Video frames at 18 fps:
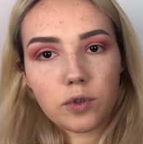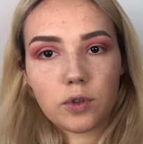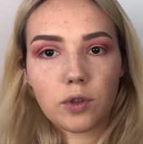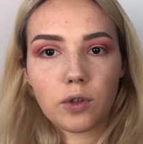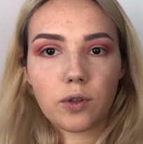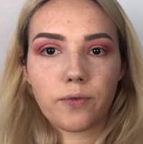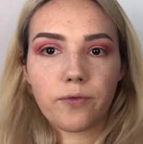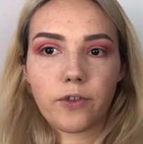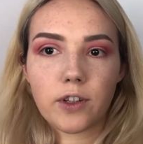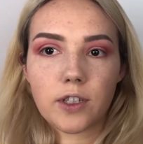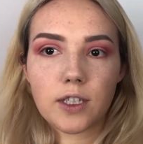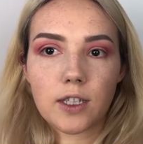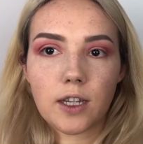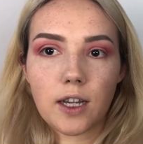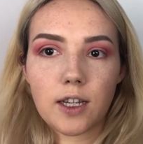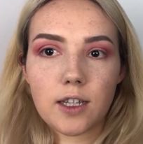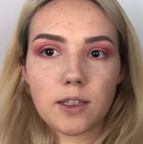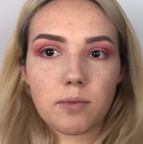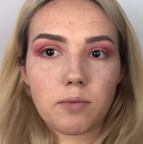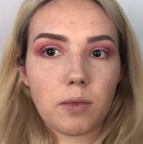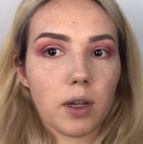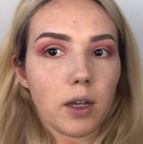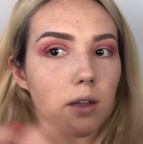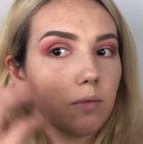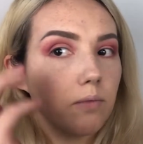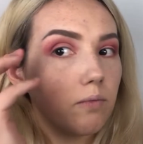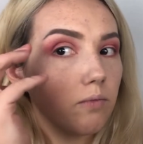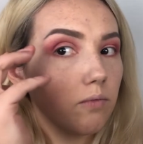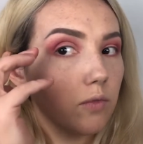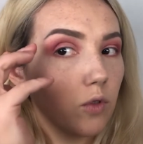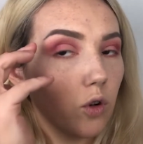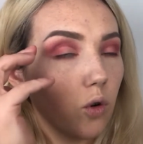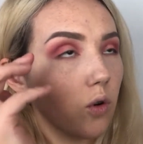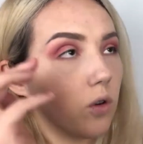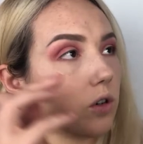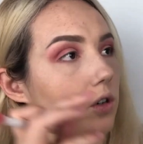to emphasize my
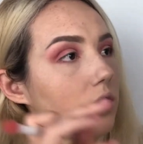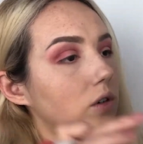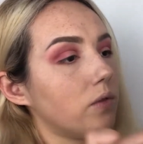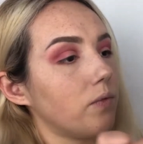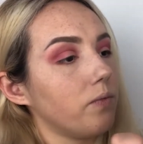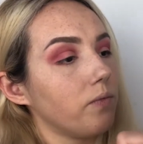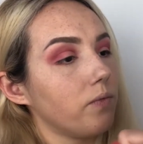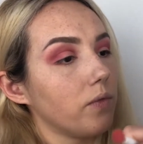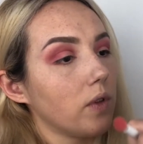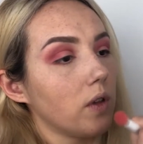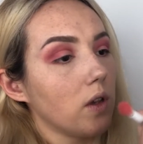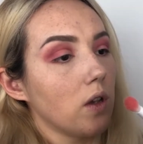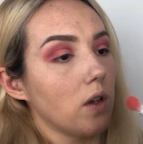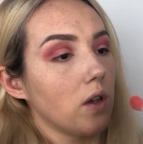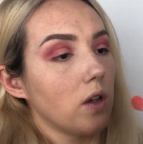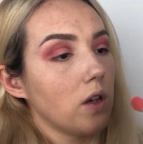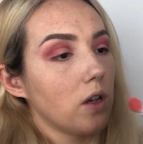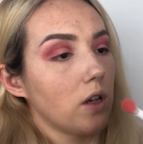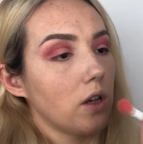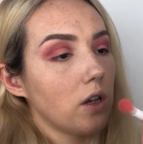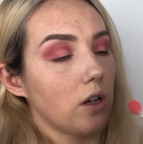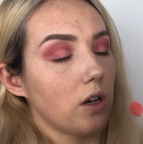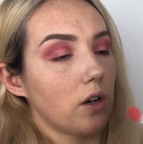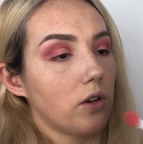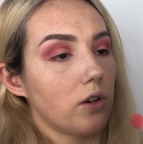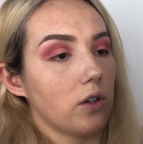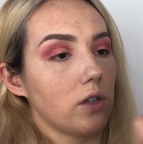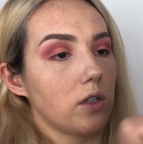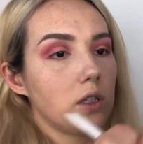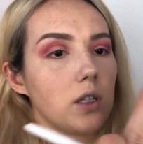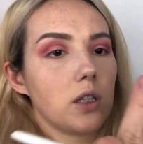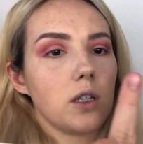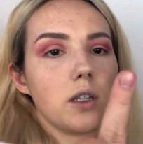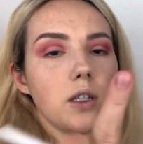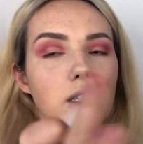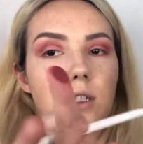corner. Here
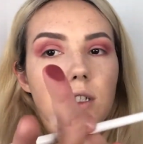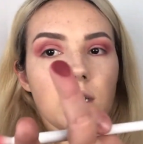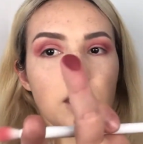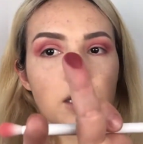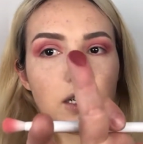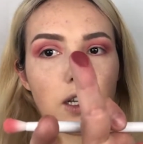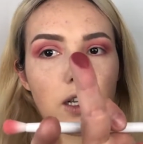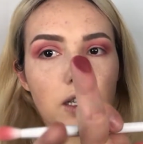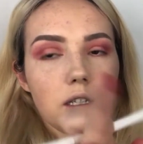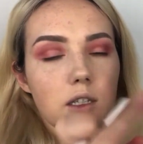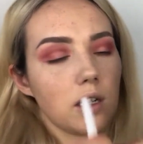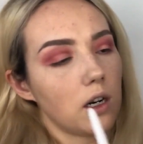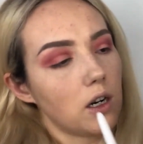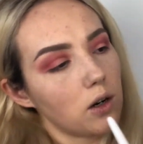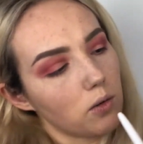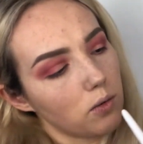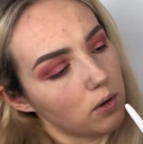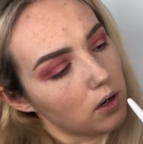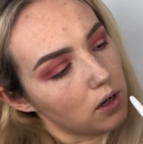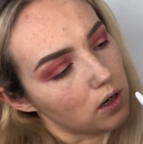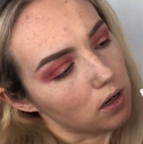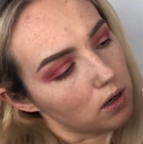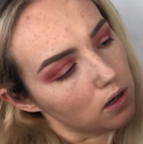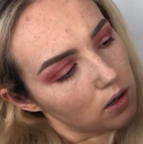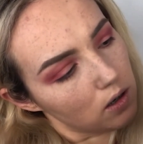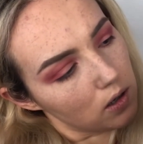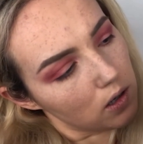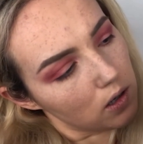is the intense dark one.